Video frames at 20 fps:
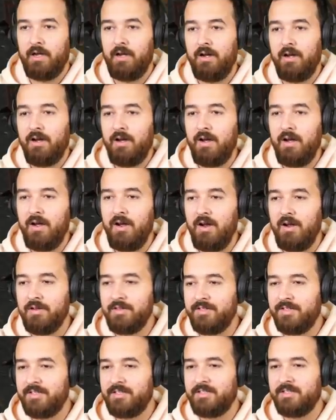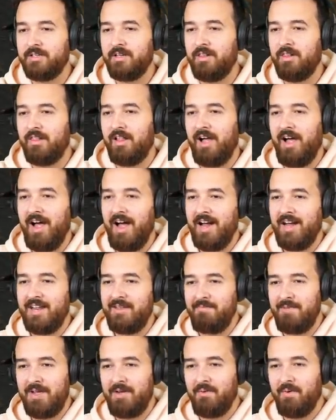Ah, oh, it's a
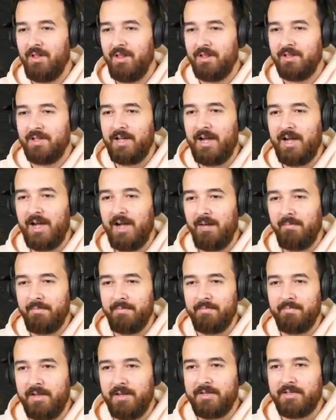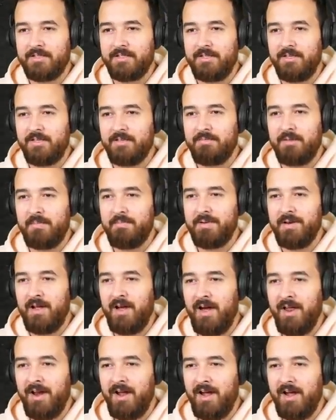Solani big wallet. Um, excuse me,
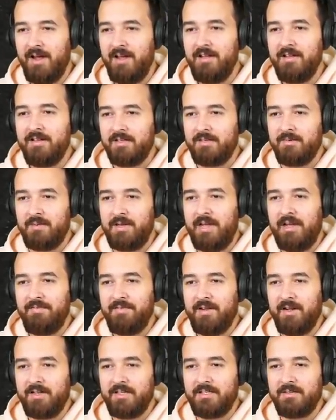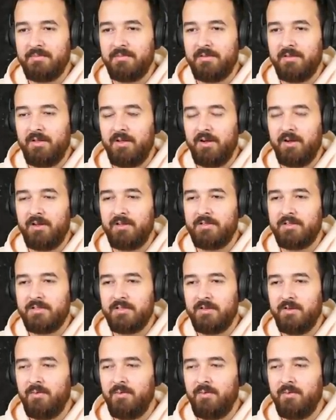banana. Do we have custom clothes?